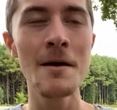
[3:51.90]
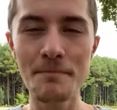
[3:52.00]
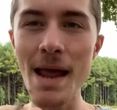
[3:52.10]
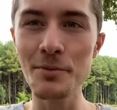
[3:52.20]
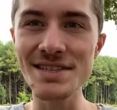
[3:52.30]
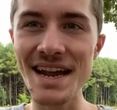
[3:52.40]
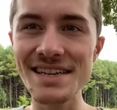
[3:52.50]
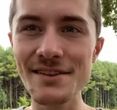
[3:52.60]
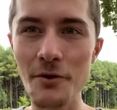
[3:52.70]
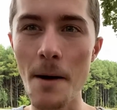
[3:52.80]
paper
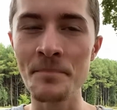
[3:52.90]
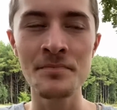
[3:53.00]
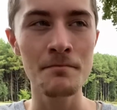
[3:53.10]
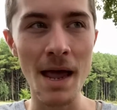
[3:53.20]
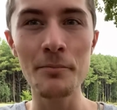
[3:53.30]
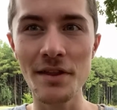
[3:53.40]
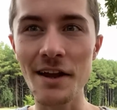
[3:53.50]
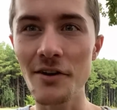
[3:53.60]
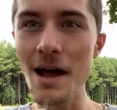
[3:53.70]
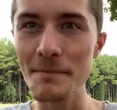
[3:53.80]
taste from paper that
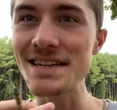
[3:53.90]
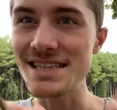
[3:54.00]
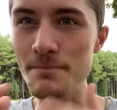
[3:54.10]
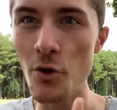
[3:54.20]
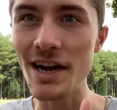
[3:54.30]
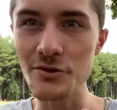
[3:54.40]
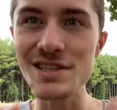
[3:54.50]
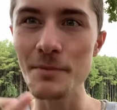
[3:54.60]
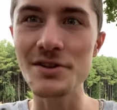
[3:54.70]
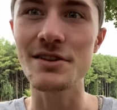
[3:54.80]
you're not meant to smoke, I do
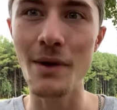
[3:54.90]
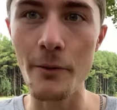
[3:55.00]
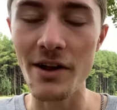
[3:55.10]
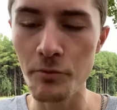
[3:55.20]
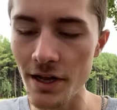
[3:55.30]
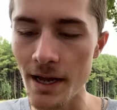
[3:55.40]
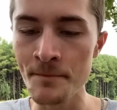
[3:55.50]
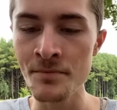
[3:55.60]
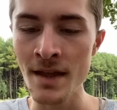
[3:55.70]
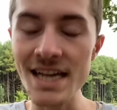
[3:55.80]
suppose is the right way of putting it,
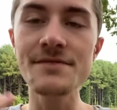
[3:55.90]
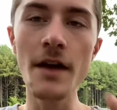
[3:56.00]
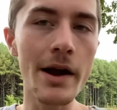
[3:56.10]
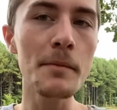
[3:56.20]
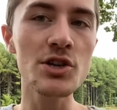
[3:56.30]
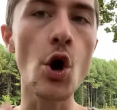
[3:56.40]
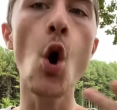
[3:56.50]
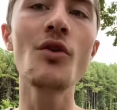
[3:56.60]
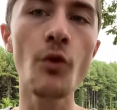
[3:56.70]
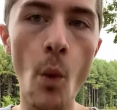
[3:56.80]
is very much
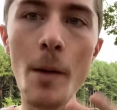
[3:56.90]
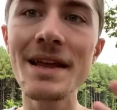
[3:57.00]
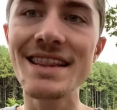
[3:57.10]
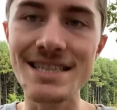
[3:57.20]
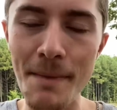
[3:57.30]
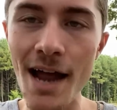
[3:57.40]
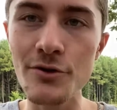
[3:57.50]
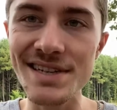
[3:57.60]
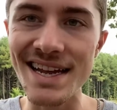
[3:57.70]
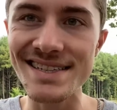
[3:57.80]
overwhelming the tobacco
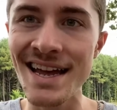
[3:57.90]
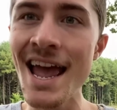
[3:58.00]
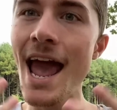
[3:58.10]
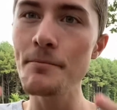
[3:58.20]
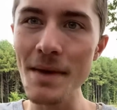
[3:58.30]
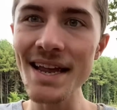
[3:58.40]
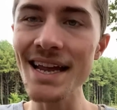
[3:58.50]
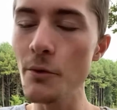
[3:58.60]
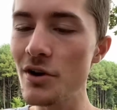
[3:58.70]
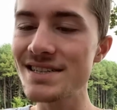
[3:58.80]
taste and making
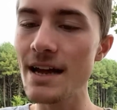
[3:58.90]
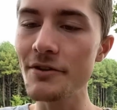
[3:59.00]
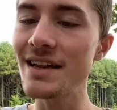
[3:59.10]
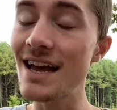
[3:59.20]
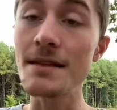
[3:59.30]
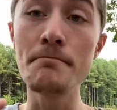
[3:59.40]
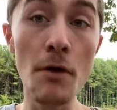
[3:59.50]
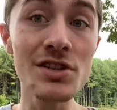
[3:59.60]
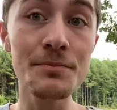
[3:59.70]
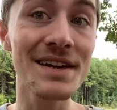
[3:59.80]
it where it's definitely not the
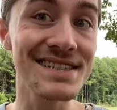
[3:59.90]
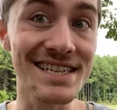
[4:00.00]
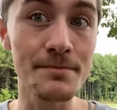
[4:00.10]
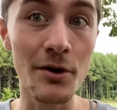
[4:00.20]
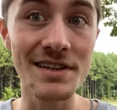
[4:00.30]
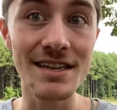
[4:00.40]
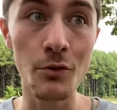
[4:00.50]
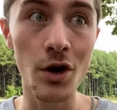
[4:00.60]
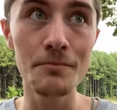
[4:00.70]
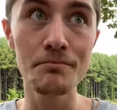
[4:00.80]
most pleasant experience in the
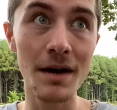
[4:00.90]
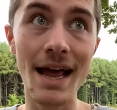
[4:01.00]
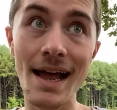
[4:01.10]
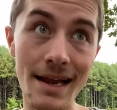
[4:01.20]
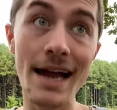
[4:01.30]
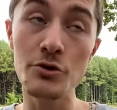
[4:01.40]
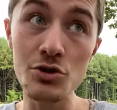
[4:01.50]
world. But I do